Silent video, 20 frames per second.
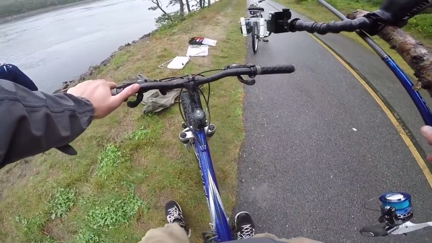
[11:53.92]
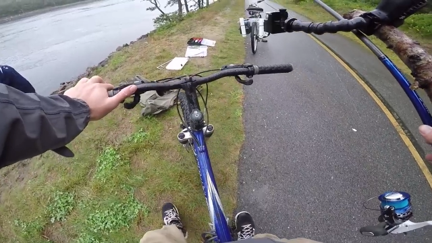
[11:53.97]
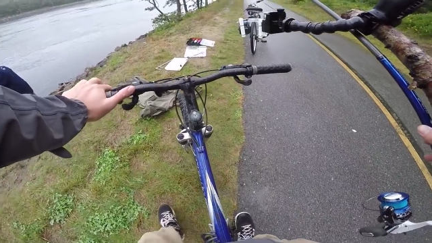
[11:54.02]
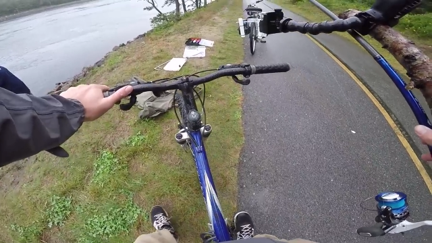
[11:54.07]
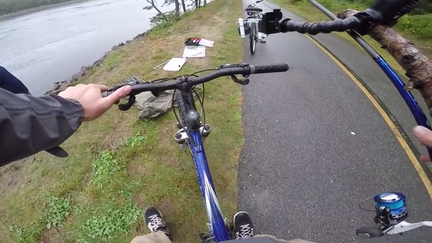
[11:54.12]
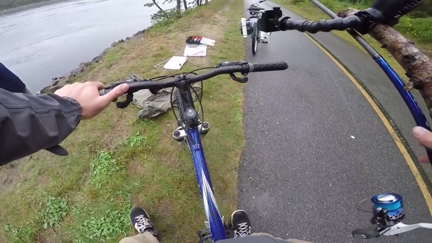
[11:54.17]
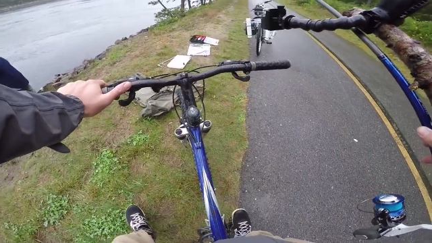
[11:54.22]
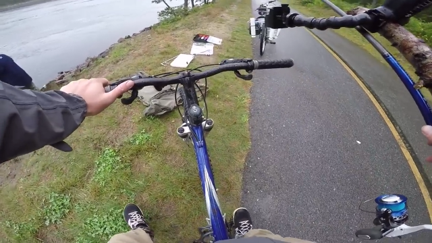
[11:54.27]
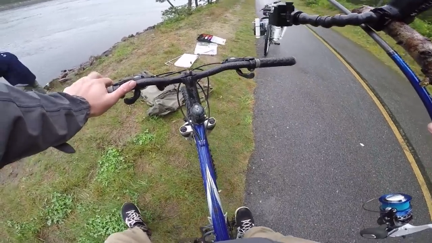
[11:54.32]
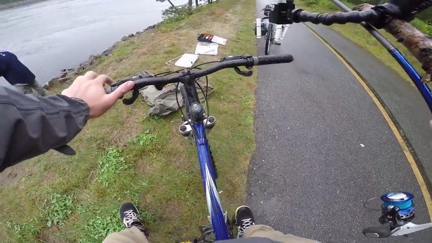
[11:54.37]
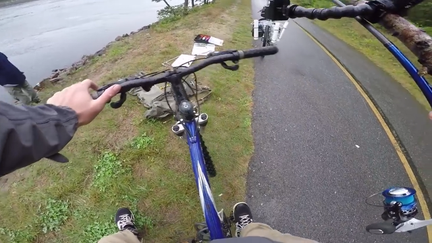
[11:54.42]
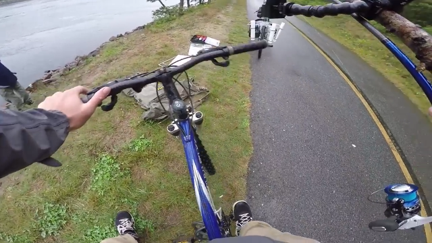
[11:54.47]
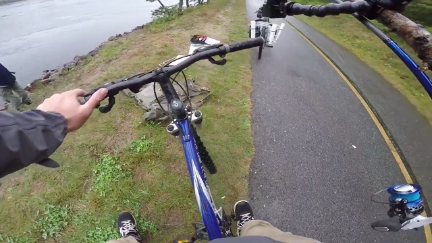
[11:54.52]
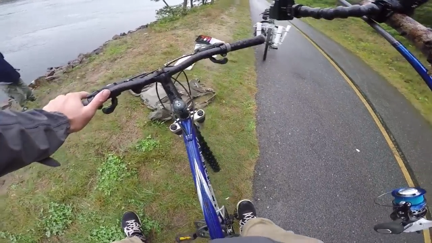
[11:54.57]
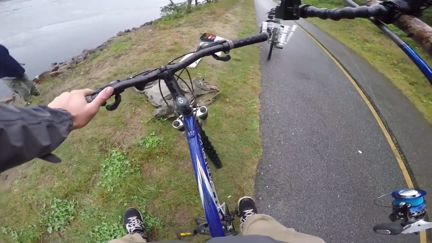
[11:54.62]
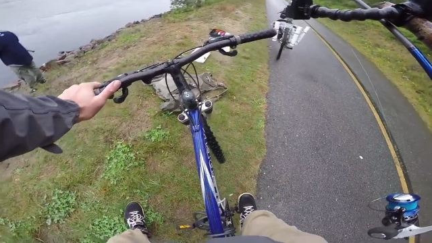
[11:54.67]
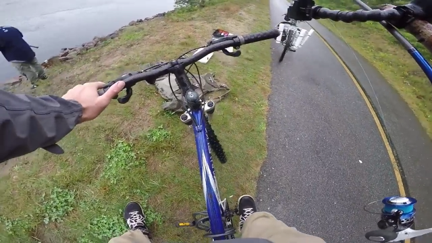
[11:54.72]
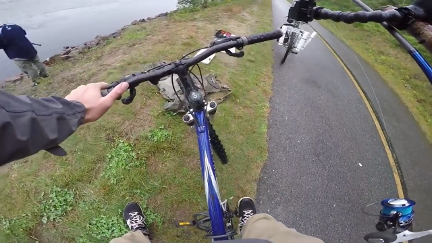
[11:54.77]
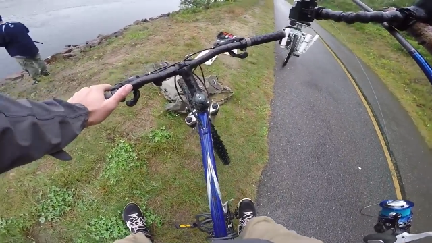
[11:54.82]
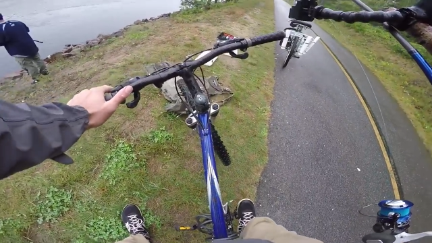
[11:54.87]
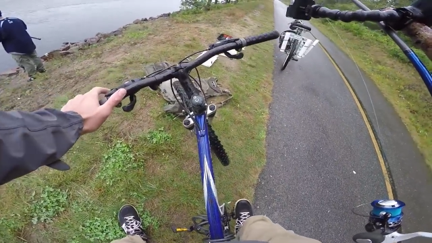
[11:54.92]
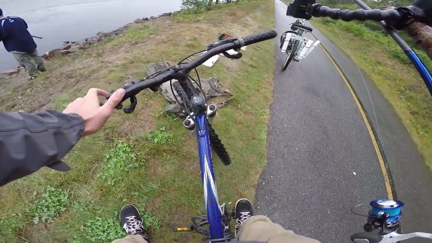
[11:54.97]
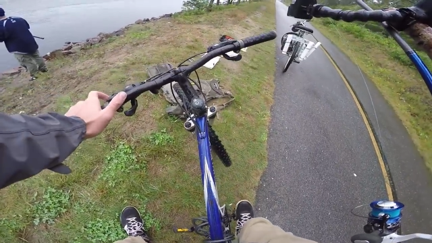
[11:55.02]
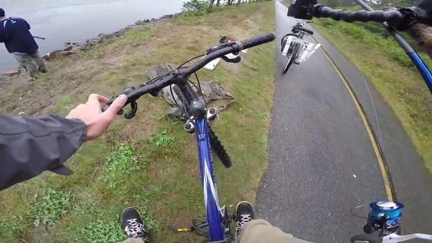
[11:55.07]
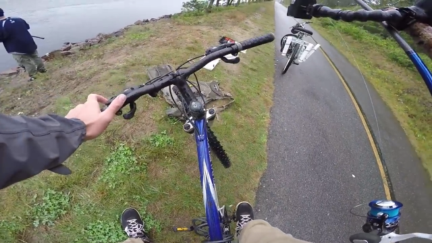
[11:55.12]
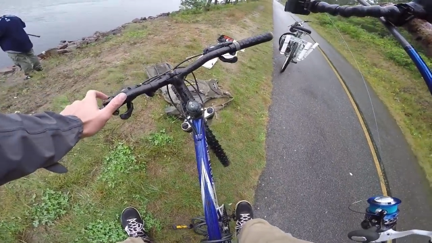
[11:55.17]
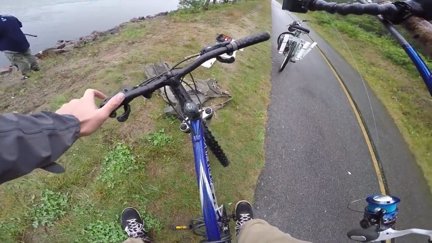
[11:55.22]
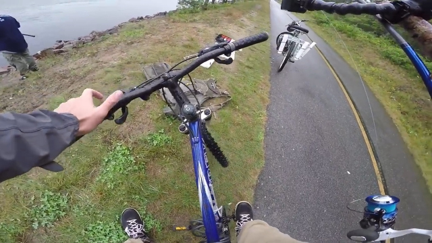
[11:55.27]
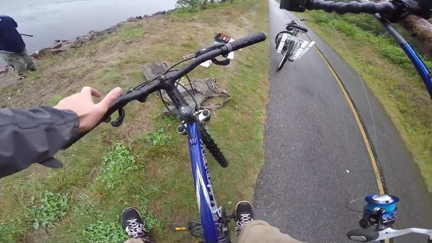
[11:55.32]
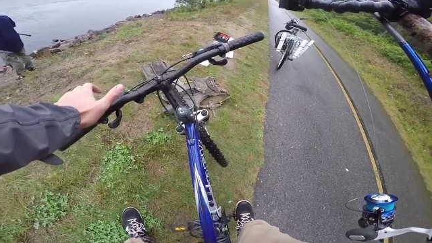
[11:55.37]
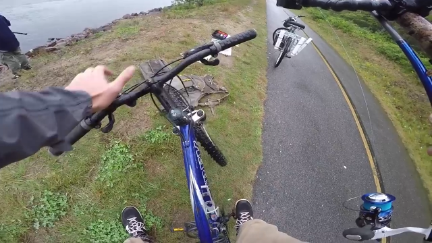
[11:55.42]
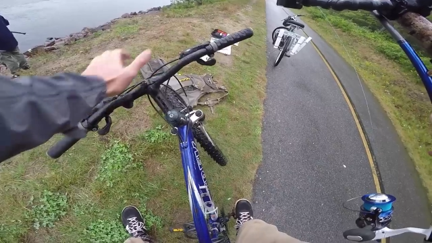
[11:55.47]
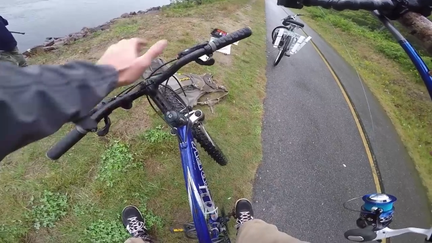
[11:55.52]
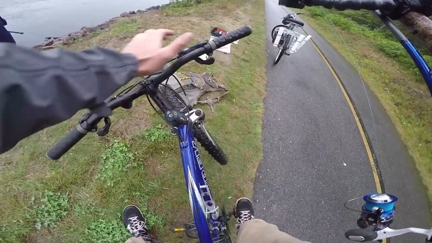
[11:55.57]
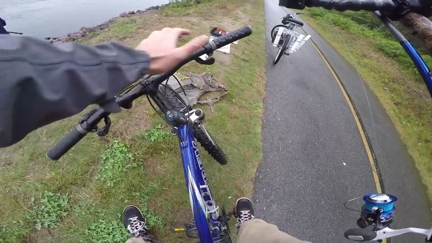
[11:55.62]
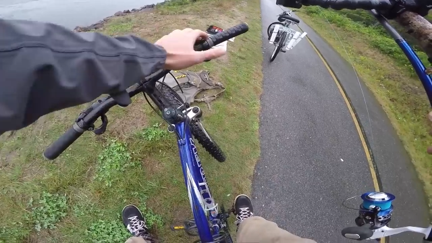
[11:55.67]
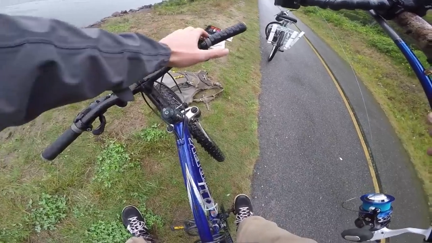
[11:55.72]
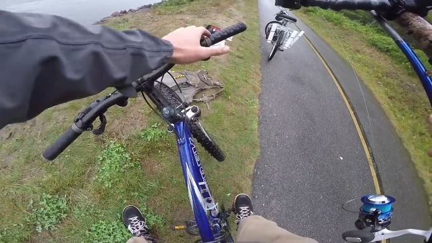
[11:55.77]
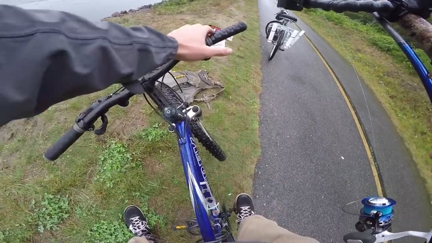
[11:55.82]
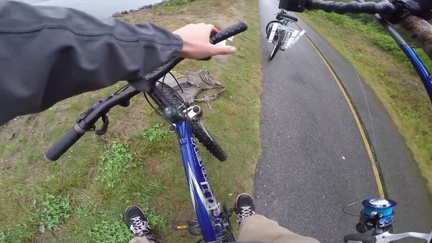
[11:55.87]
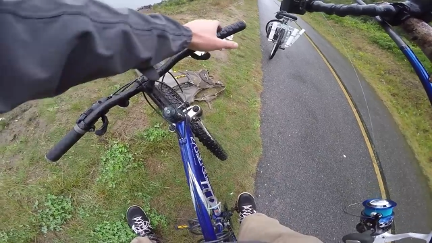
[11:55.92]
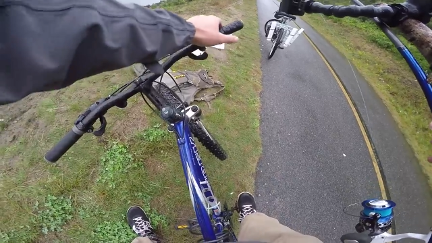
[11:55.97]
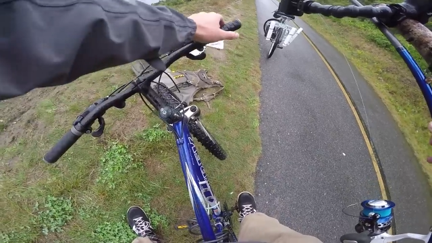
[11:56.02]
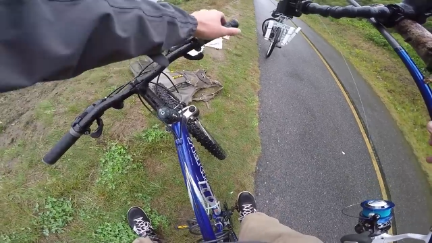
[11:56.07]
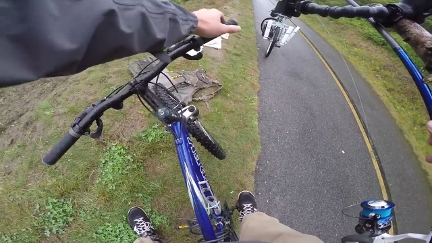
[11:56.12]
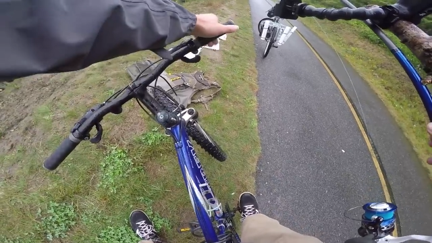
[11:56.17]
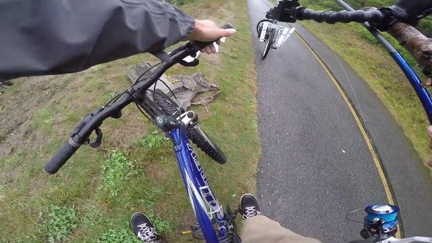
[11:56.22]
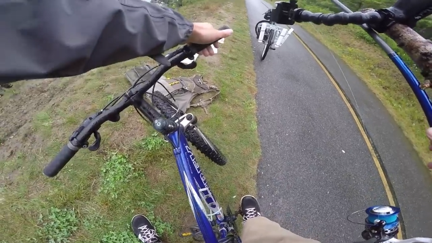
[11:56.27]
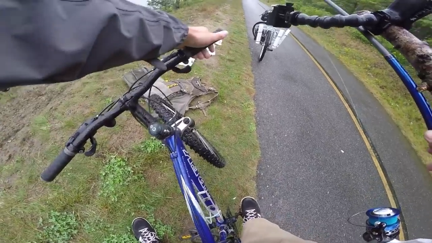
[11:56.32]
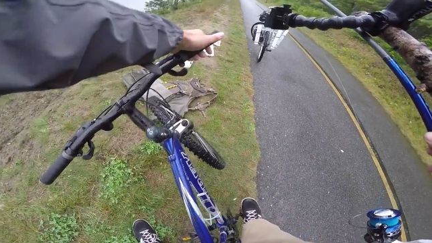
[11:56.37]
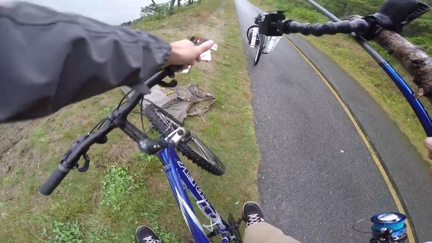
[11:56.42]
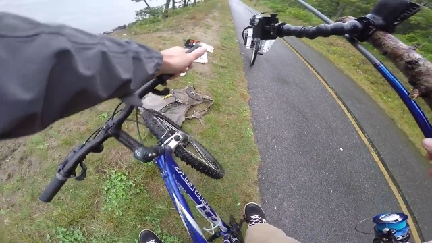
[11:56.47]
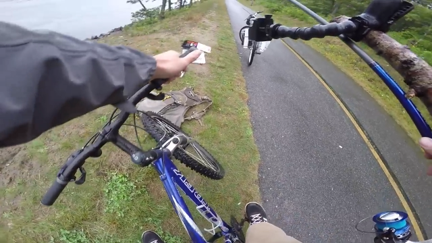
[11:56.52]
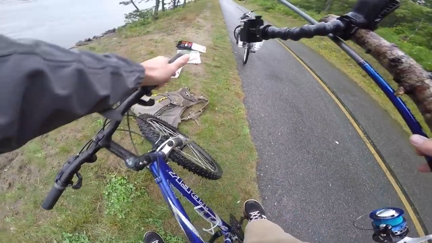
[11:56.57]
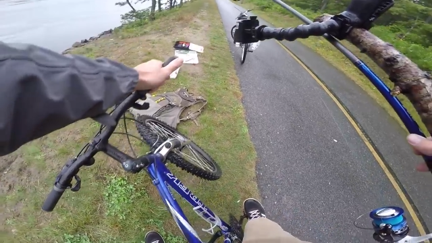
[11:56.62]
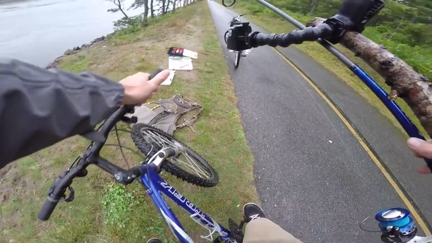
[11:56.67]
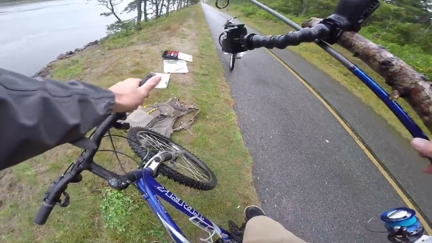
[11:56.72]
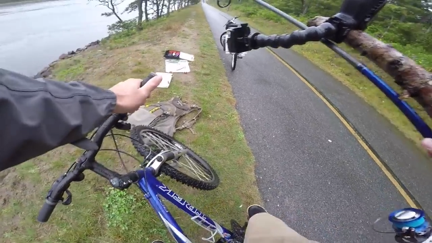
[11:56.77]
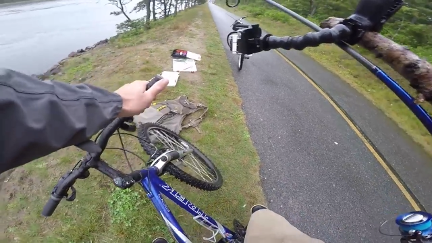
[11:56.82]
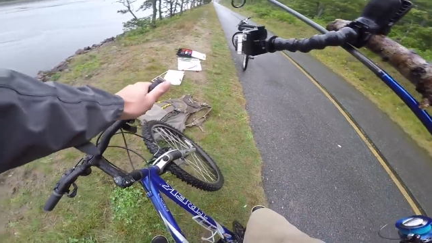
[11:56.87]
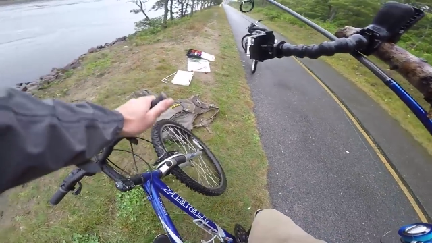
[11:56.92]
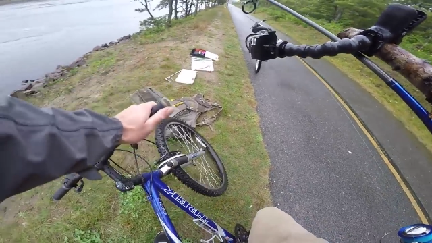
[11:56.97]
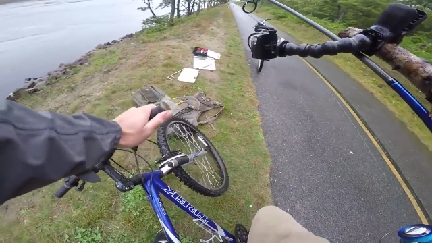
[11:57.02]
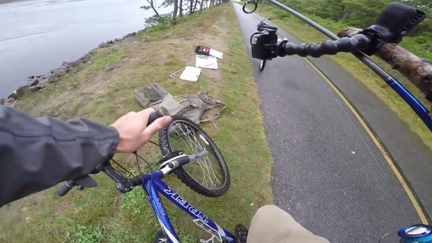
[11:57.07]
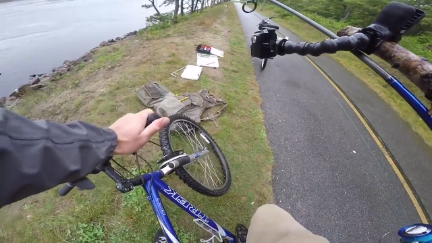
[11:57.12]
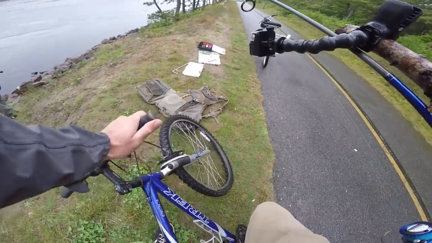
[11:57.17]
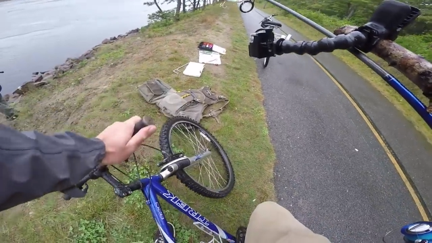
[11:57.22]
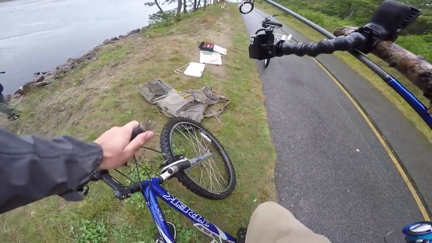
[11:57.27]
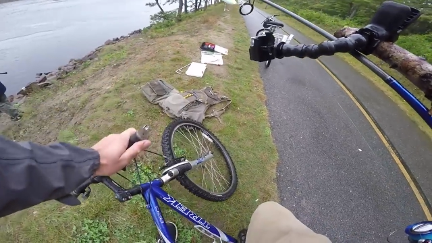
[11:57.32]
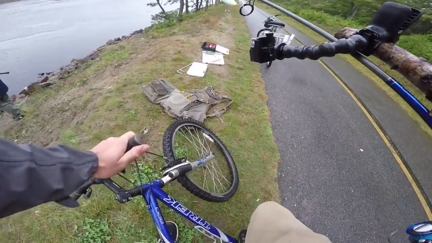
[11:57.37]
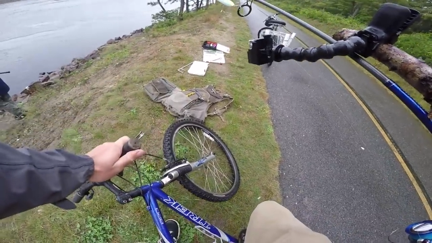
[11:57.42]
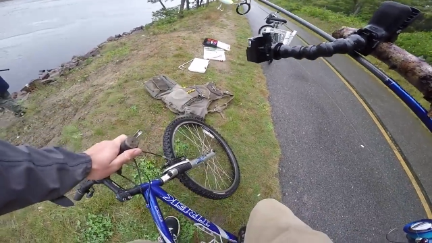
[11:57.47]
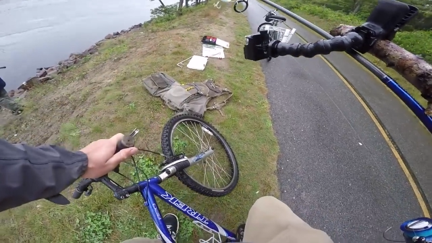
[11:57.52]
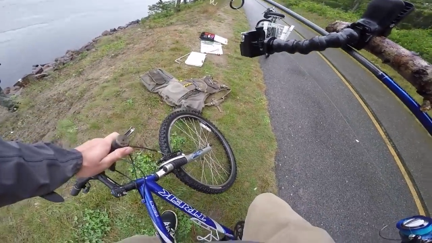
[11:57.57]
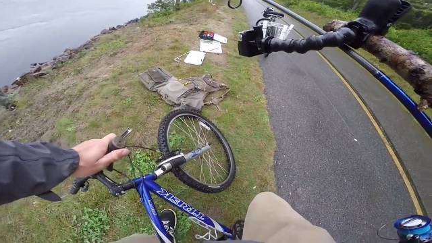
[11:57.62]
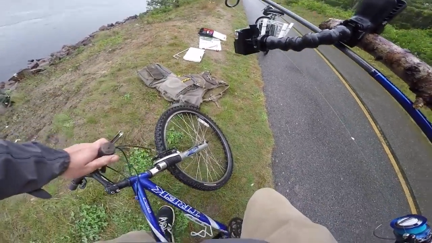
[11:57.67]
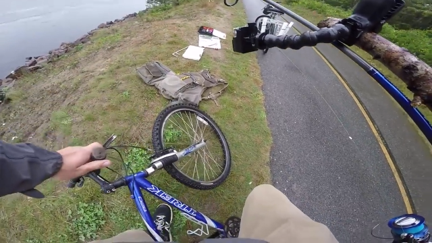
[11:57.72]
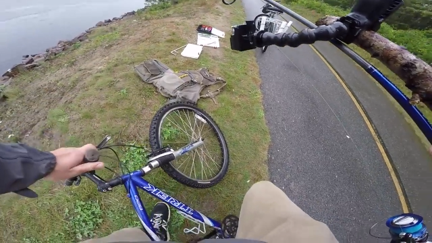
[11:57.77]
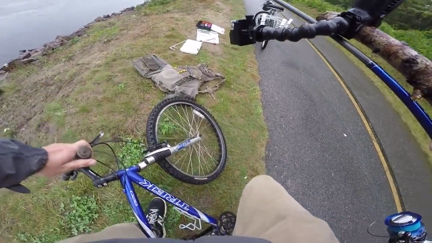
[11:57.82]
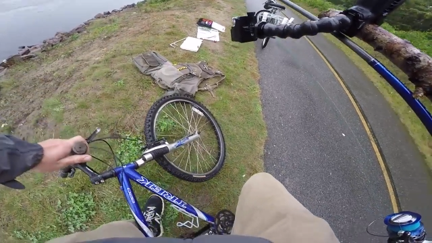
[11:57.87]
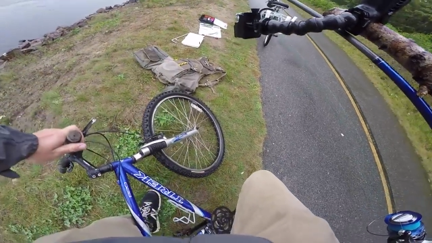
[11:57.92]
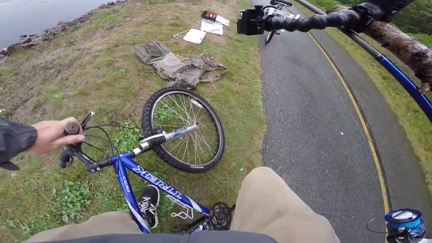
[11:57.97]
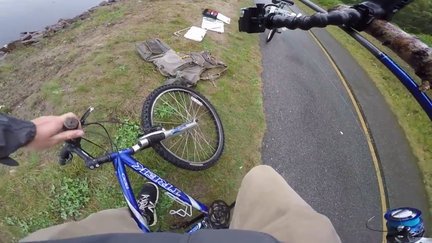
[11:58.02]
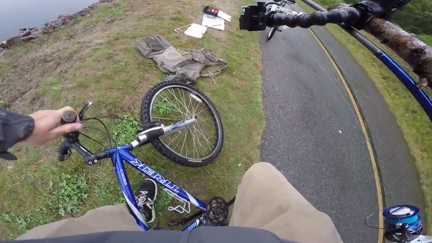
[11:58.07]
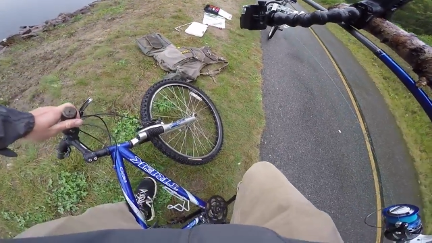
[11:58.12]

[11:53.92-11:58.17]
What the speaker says: Nobody's mouth can be seen.